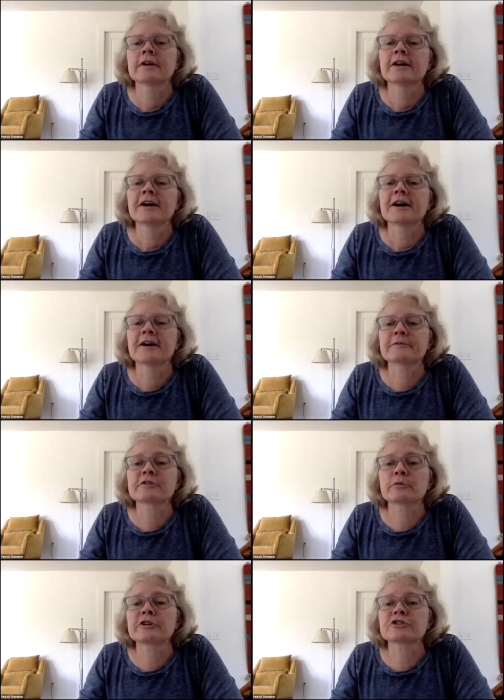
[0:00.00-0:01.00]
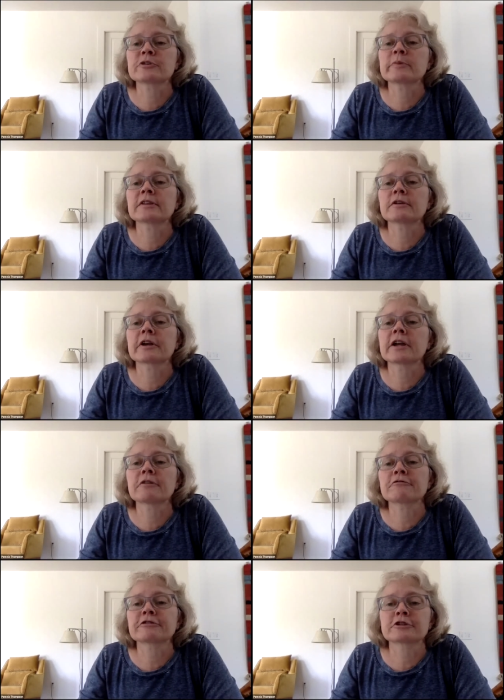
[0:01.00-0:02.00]
Uh, so we should be looking out
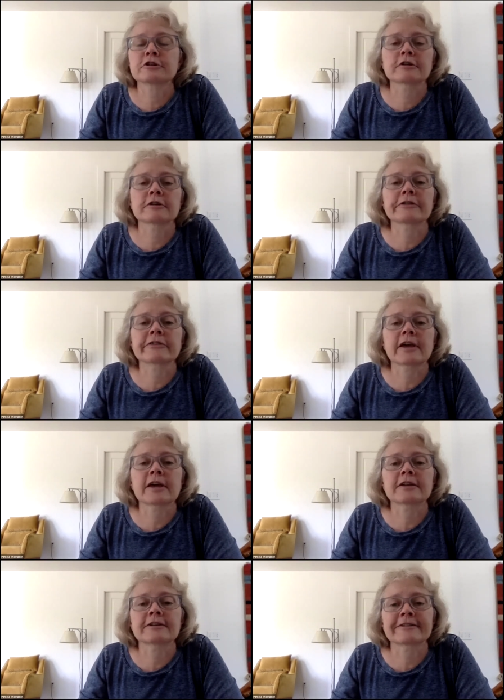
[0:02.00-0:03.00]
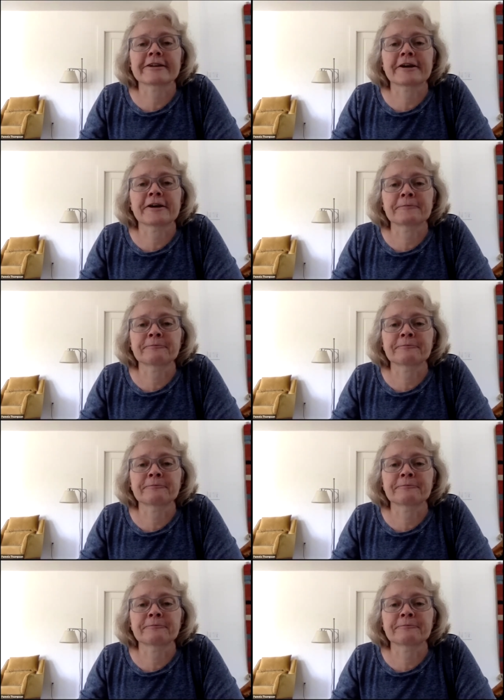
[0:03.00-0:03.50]
for turtles and um,